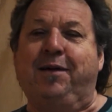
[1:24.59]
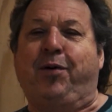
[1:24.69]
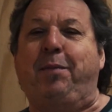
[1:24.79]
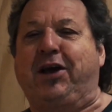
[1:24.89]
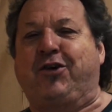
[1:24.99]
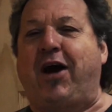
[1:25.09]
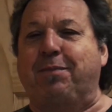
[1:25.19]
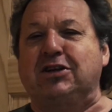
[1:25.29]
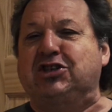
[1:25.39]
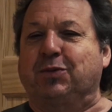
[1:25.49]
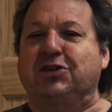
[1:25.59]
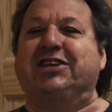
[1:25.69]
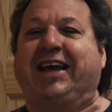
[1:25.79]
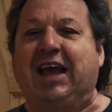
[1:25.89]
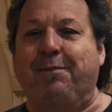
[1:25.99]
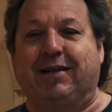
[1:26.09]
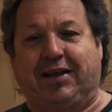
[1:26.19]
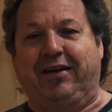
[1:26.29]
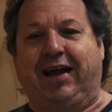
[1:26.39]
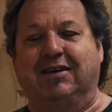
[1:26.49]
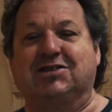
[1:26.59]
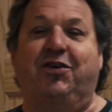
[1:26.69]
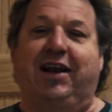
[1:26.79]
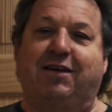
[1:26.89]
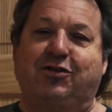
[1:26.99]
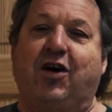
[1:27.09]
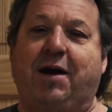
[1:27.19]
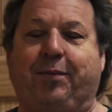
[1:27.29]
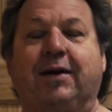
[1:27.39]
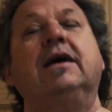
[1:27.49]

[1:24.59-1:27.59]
probably crap that she wants to keep, I don't know, sorry love, crap.